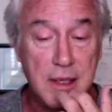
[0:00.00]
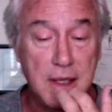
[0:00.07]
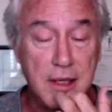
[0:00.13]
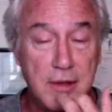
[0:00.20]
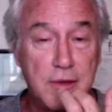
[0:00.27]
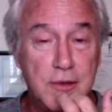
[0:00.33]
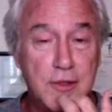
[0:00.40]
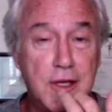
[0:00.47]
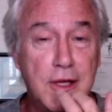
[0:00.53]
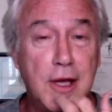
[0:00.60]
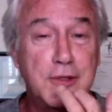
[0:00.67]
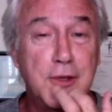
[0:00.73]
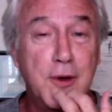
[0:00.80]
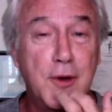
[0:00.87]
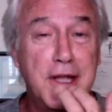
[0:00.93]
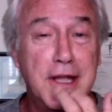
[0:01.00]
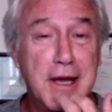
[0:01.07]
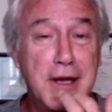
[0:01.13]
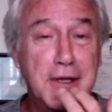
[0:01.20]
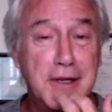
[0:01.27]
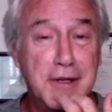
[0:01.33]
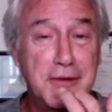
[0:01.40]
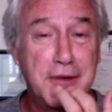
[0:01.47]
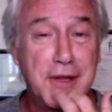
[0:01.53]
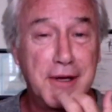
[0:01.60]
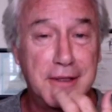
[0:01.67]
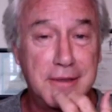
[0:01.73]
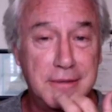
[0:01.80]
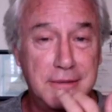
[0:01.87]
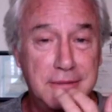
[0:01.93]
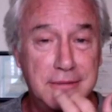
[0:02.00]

there's a lot going on out there.